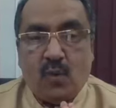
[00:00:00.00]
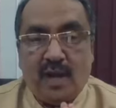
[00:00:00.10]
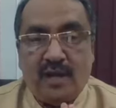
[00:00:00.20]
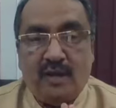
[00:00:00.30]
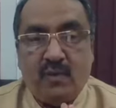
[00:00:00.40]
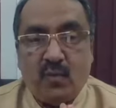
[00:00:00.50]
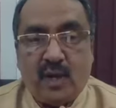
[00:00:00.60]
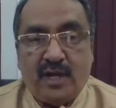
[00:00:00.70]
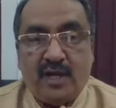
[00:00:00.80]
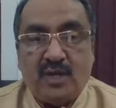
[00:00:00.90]

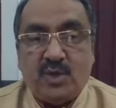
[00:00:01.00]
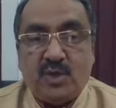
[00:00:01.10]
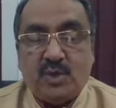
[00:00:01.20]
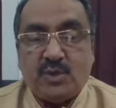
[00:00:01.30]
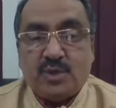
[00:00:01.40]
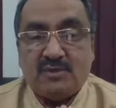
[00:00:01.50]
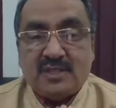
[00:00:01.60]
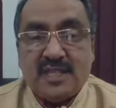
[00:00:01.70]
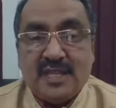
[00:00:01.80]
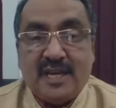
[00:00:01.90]

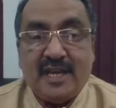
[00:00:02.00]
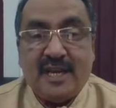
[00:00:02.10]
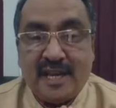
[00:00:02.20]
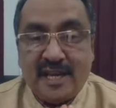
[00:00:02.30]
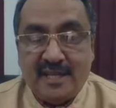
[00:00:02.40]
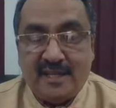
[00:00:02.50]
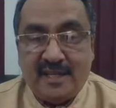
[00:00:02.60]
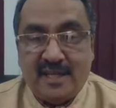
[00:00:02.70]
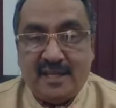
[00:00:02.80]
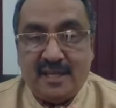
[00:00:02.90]

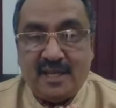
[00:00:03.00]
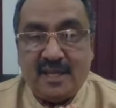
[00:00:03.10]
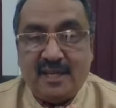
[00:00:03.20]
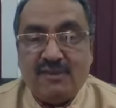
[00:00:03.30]
1/1/2019